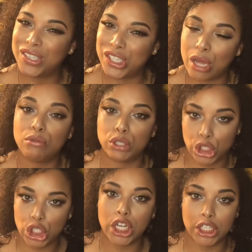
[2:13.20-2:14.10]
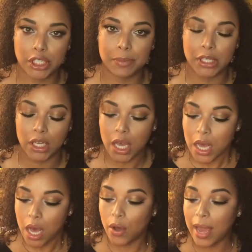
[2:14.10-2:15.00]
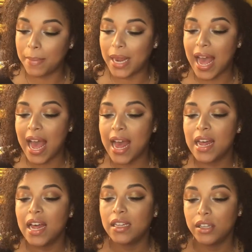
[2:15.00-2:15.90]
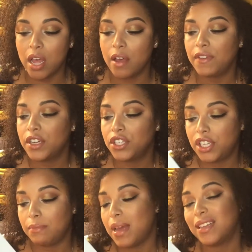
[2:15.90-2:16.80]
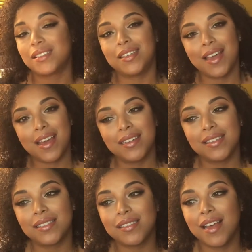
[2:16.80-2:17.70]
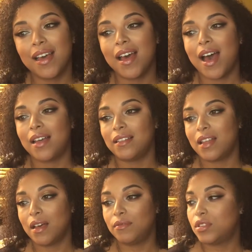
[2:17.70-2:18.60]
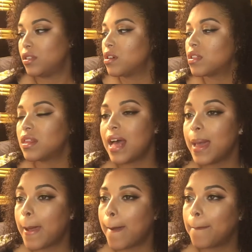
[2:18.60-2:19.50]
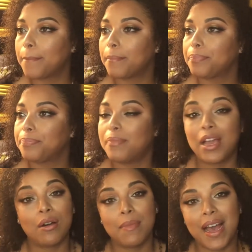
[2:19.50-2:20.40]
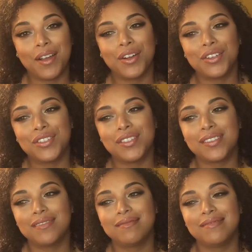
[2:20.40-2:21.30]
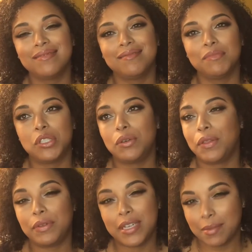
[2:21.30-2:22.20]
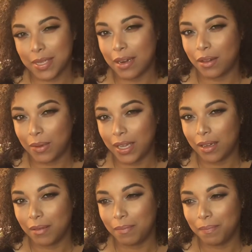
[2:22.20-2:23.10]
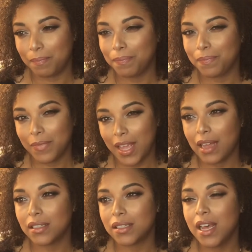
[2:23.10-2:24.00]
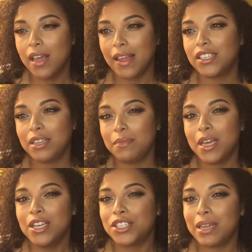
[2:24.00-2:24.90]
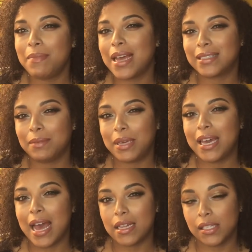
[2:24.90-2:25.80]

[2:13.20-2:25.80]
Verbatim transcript: Don't judge me. Okay, but I love sheet mask. Yes, I love to look like Michael Myers two or three times out of the week. Yes, that sheet, sheet mask can be kind of